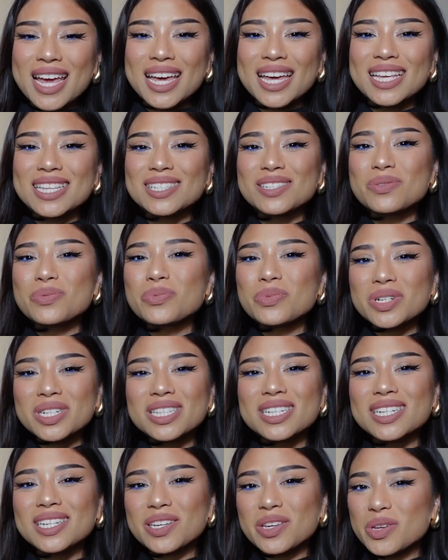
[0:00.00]
It's a
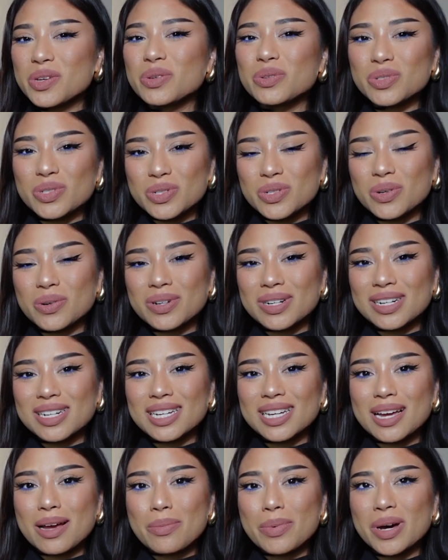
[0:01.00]
really cute
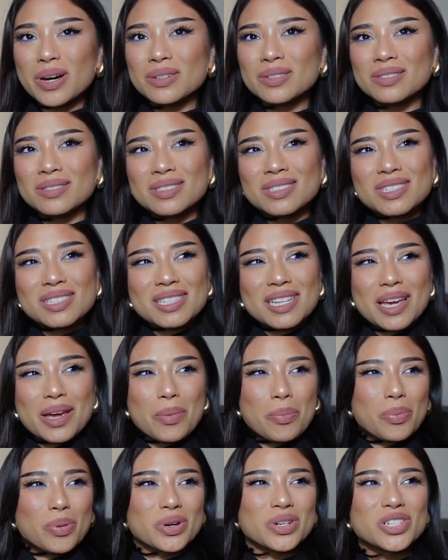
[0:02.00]
story about just like
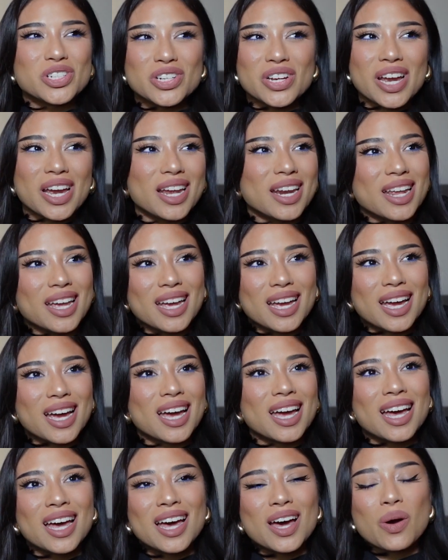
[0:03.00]
appreciating
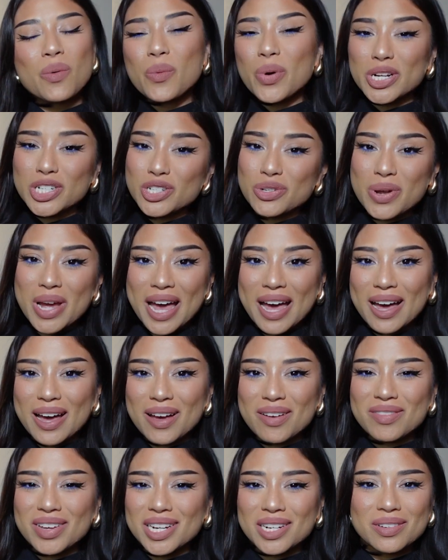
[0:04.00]
what you
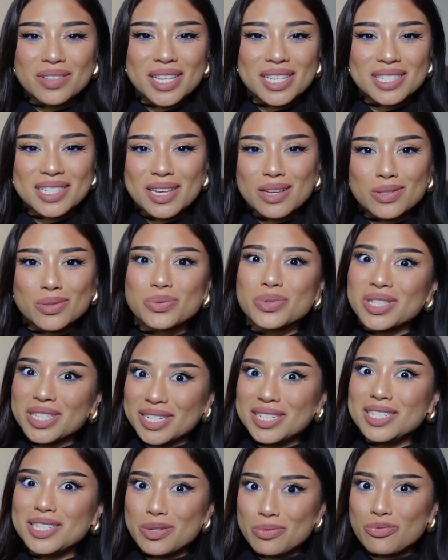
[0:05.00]
have. I know that sounds
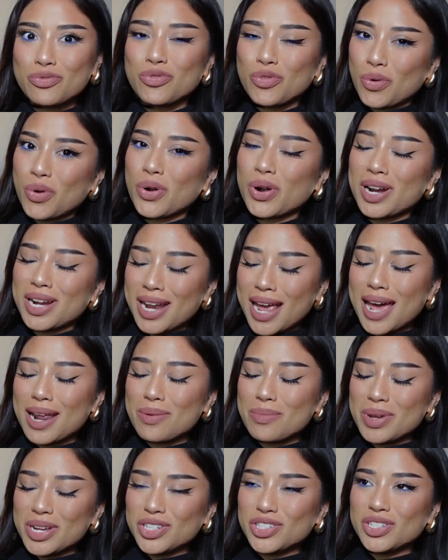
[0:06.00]
really deep for an
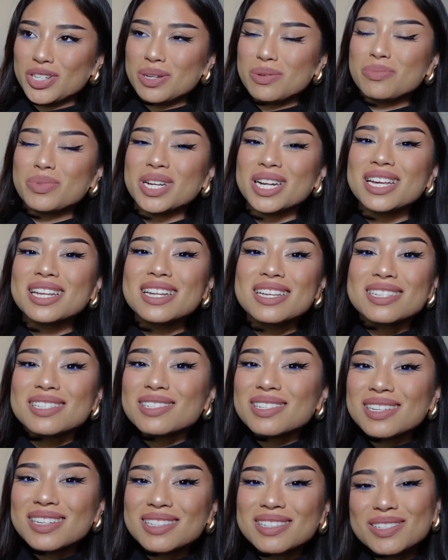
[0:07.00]
animation, but it
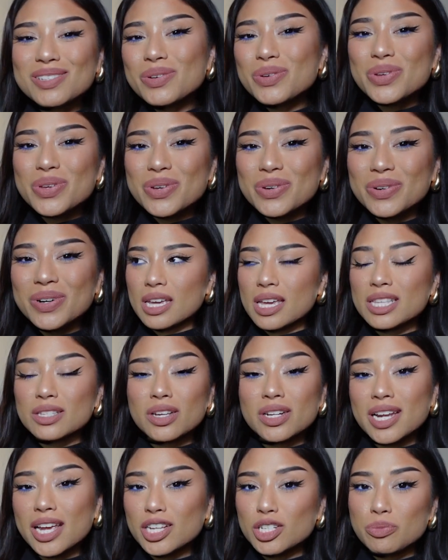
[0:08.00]
is, it's so cute. It's
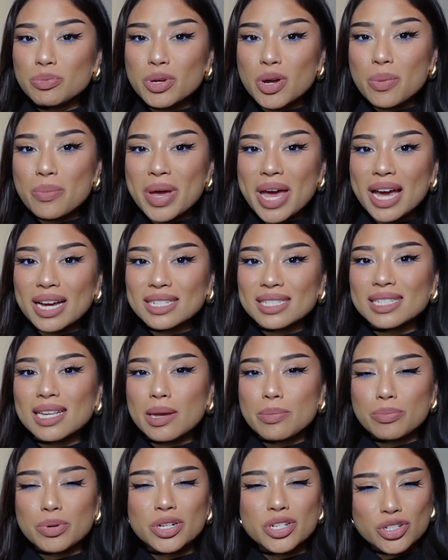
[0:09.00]
on HBO Max.
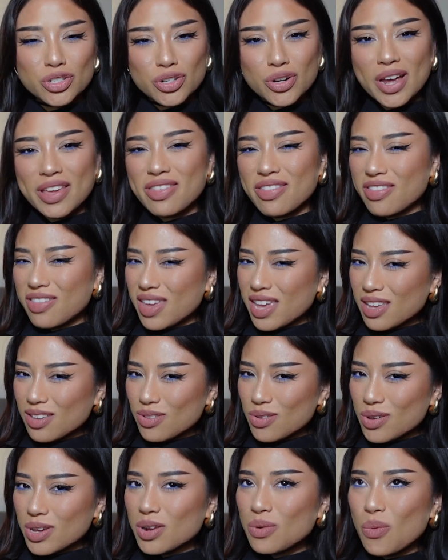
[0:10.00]
I'm pretty sure, I think
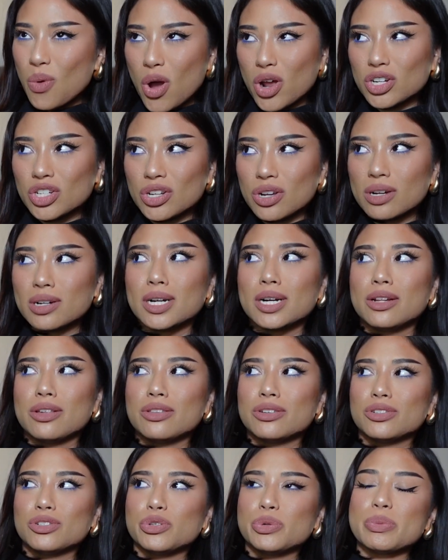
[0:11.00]
you can watch it on
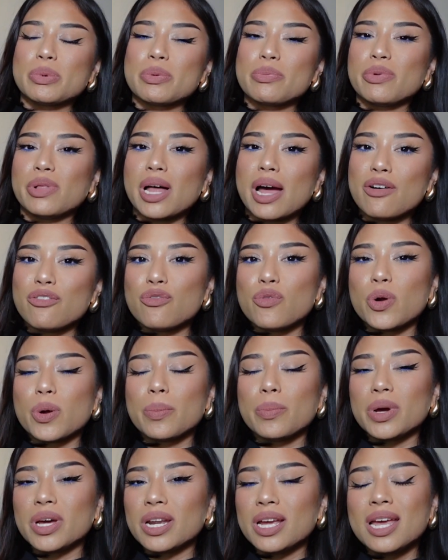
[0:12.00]
another streaming platform,
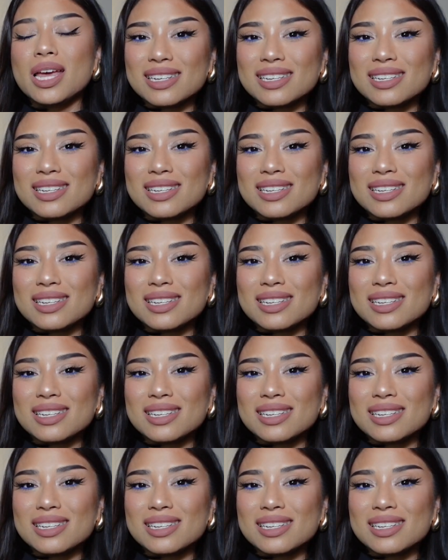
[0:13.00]
but